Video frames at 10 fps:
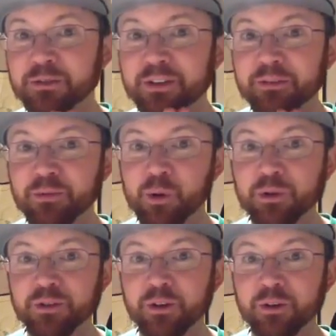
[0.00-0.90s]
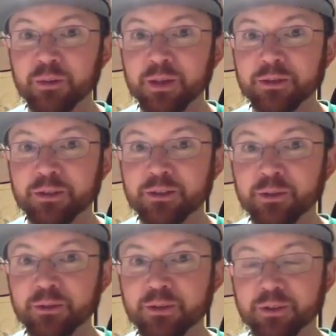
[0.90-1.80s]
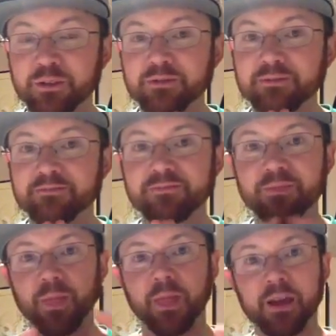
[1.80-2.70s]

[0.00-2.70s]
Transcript: and even more so, all the blessings you don't deserve.